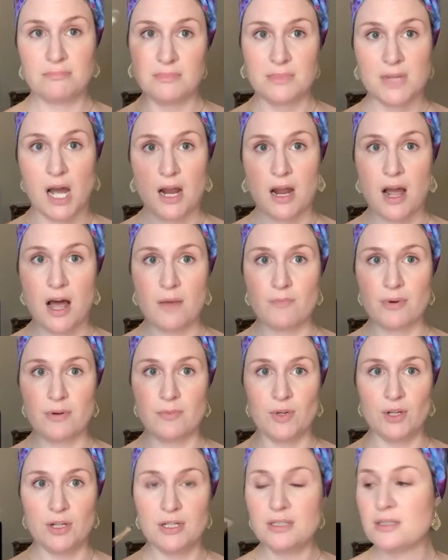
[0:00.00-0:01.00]
not
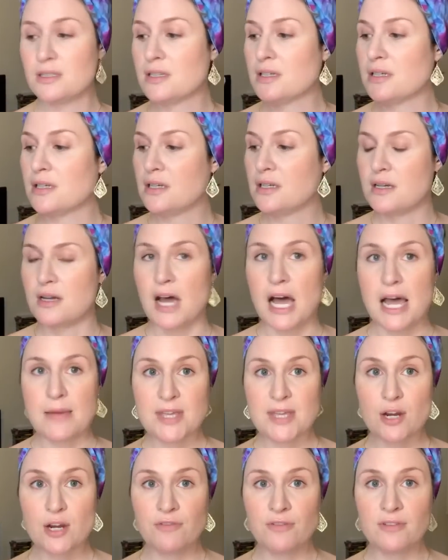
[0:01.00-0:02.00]
comparable. I'm
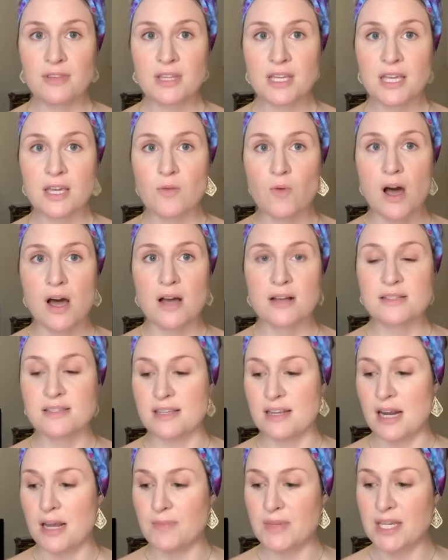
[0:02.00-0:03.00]
here for the Ewoks
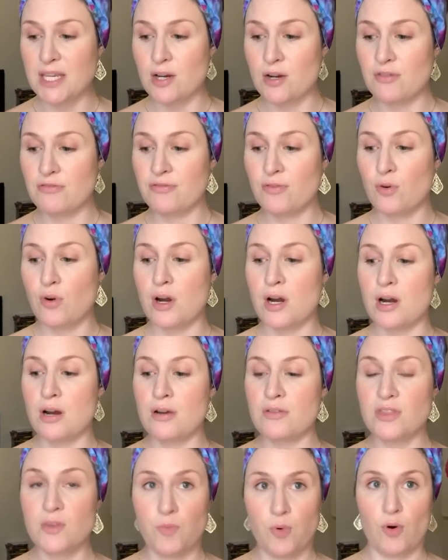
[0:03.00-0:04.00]
and I'm here
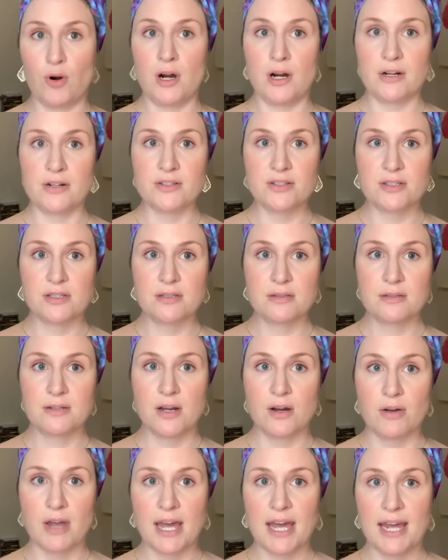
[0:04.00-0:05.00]
for the Porgs.
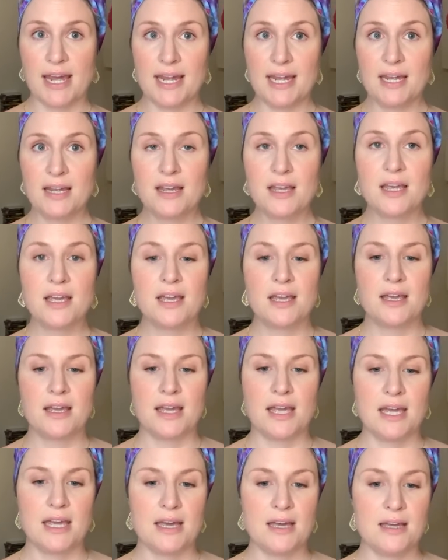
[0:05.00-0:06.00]
Okay.
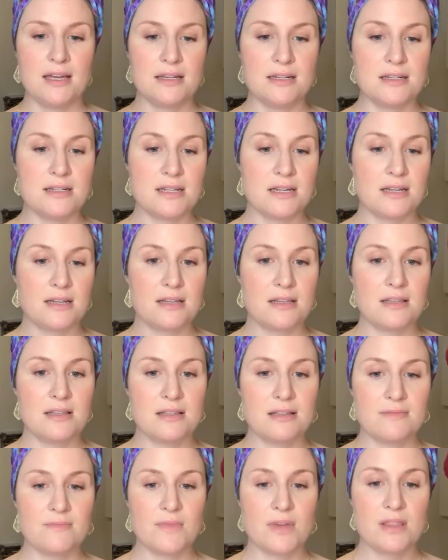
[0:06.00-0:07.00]
And
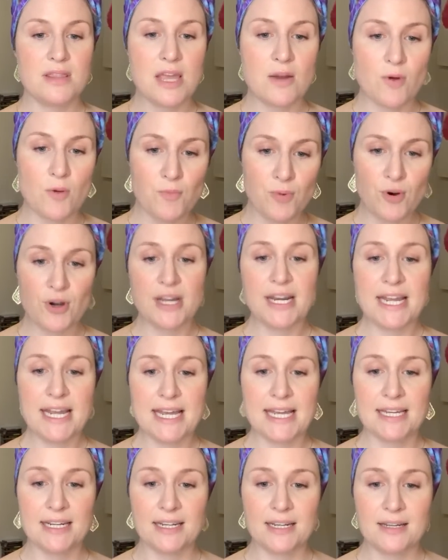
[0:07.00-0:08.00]
they were put
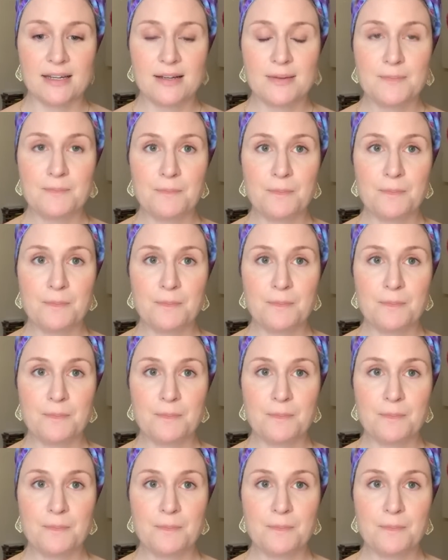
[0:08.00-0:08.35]
in